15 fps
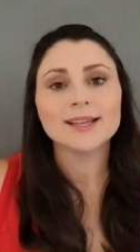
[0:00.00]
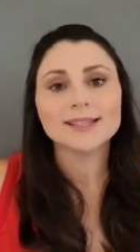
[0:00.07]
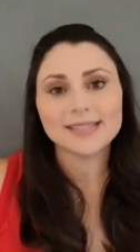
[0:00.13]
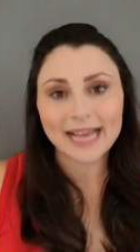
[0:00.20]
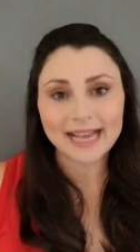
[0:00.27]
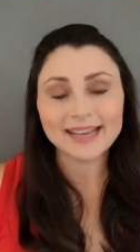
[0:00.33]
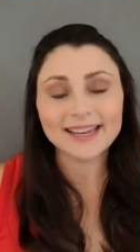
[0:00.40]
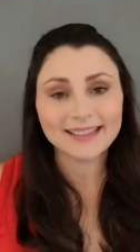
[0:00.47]

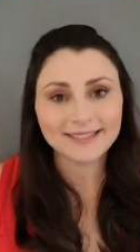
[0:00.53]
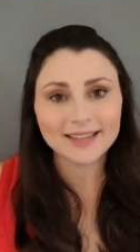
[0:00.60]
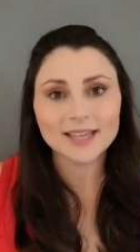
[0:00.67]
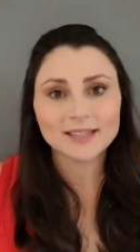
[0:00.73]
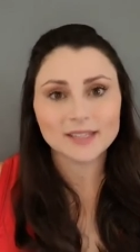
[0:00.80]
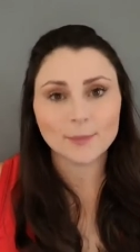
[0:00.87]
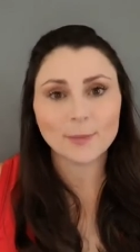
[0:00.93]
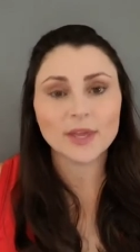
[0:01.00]
Technically,
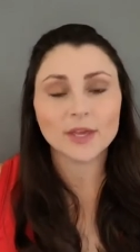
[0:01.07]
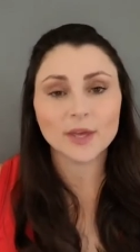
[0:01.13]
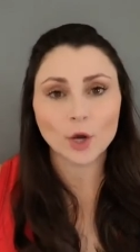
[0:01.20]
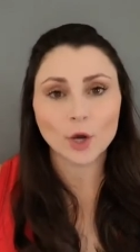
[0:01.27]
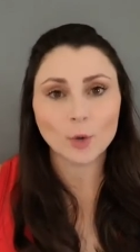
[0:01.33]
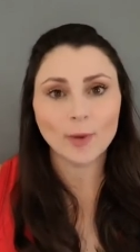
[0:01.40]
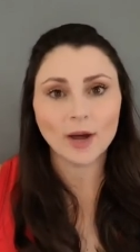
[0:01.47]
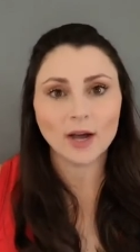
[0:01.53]
it's a
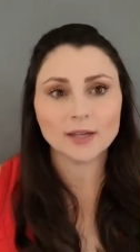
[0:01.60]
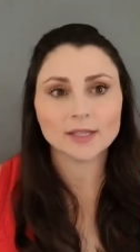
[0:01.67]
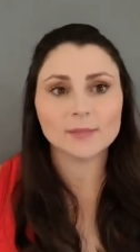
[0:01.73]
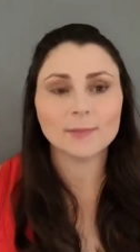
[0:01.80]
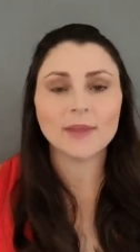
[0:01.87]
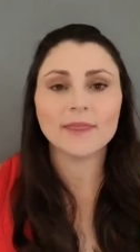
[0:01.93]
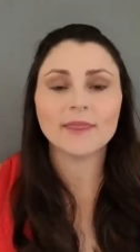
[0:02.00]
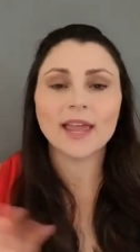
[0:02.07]
P.O. box,
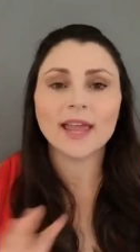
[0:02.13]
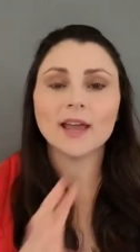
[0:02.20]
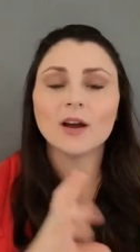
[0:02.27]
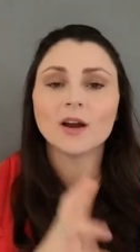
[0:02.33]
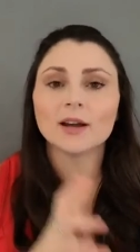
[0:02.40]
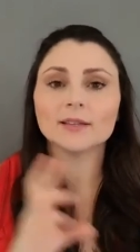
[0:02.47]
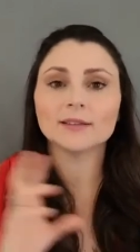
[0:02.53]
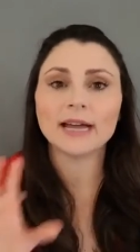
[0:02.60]
but they
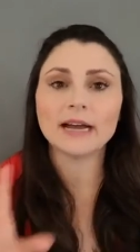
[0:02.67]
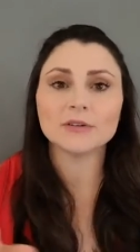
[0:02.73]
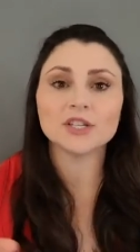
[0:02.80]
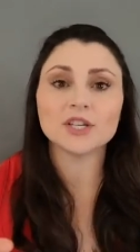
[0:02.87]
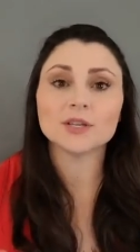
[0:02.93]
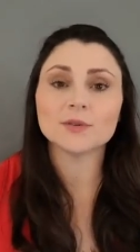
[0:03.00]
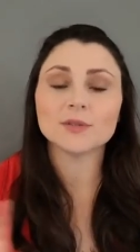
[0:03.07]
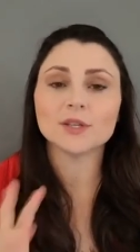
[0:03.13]
are allowed
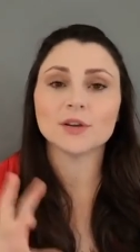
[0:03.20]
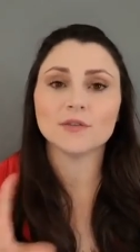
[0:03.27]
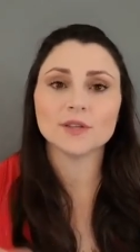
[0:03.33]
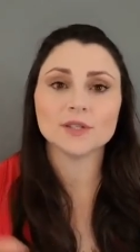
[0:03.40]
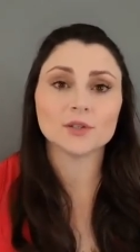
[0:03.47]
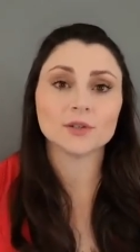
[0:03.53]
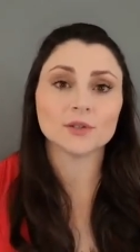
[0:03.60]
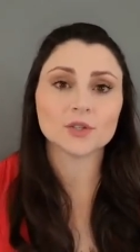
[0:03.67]
to use their
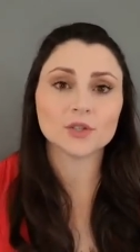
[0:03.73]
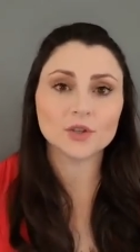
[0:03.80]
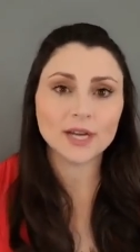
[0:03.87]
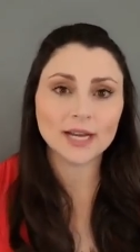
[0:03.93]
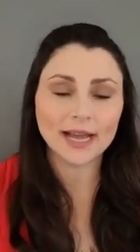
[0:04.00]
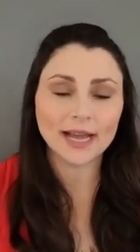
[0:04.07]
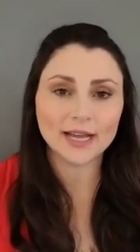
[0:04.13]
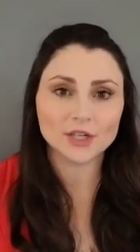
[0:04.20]
physical
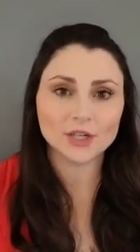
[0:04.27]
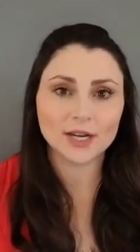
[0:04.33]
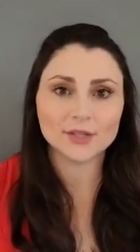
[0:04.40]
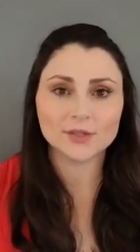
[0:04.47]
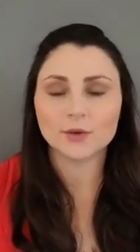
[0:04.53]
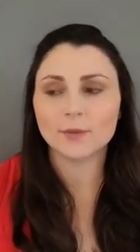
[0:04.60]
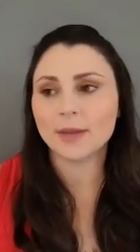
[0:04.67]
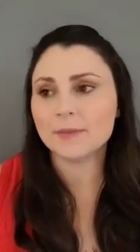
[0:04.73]
street
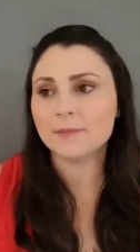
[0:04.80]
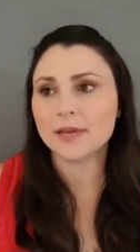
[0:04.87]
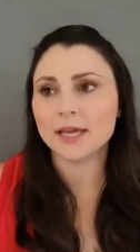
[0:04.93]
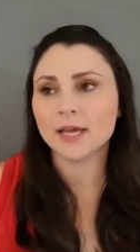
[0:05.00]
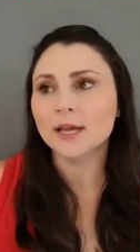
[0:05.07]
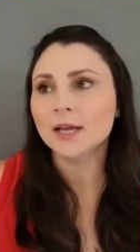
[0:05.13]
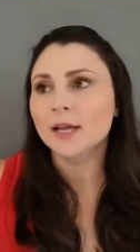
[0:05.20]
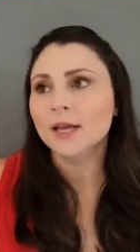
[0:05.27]
address. So it might be,